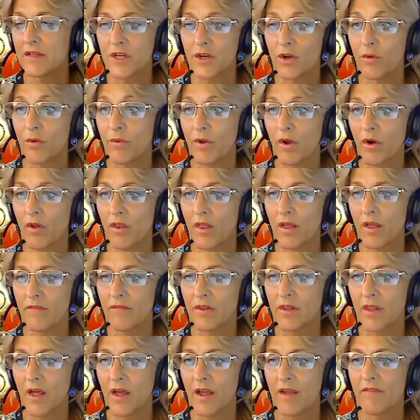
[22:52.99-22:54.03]
I know we all have a
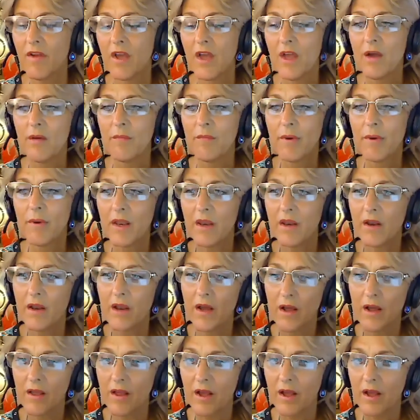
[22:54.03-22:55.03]
life, but I,